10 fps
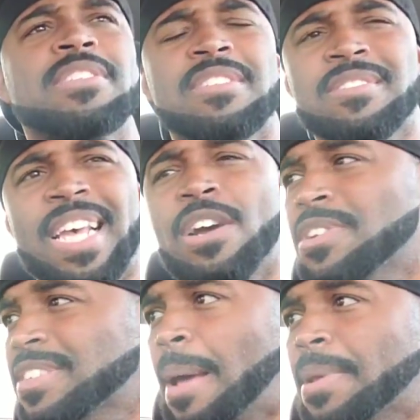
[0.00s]
does it say
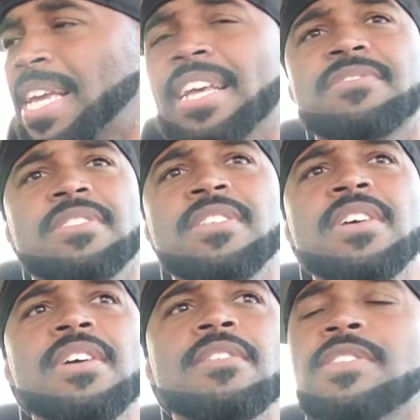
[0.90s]
on his
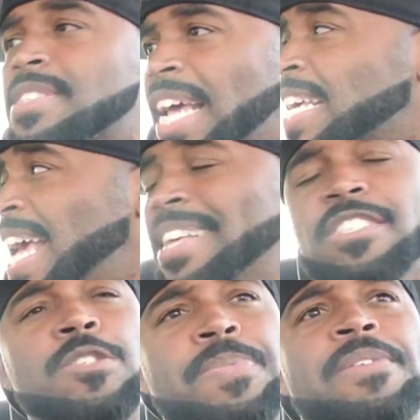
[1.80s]
application that he
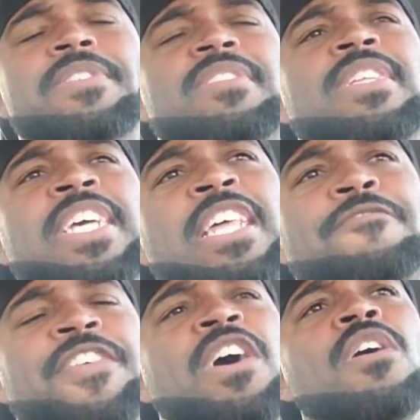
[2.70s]
has experience in the
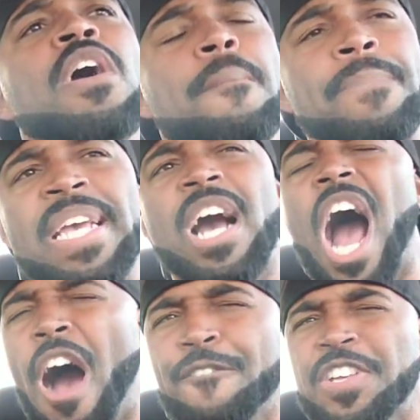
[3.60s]
NFL being
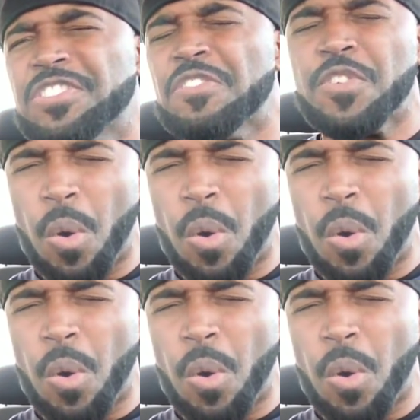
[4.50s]
an offensive